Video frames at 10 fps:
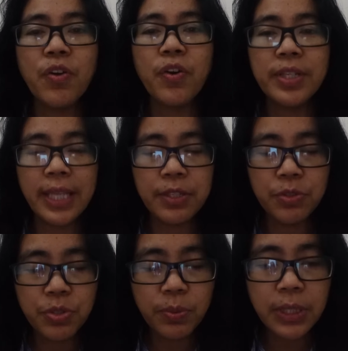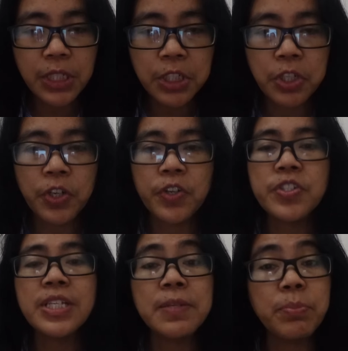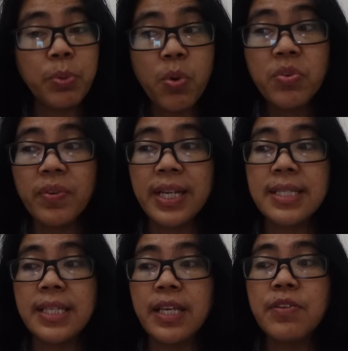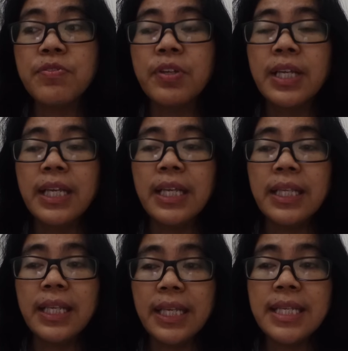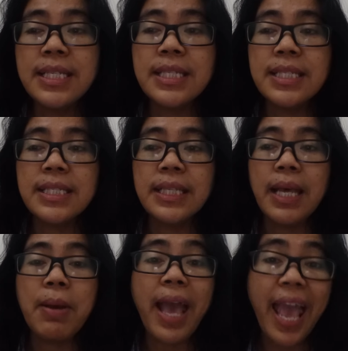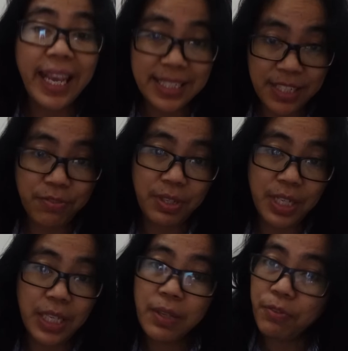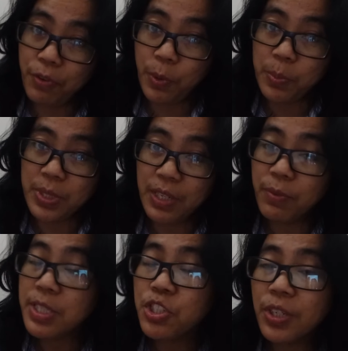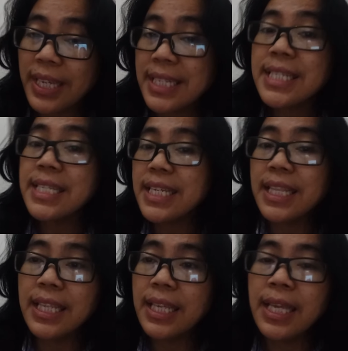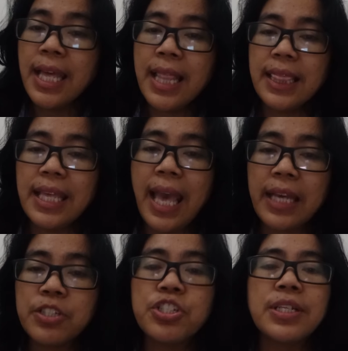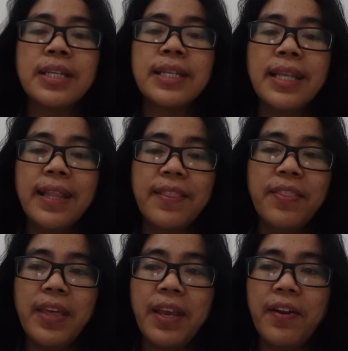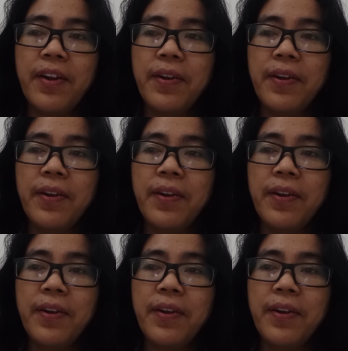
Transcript: or that usually occurs in progressive is activity verbs, in which you can see the action there.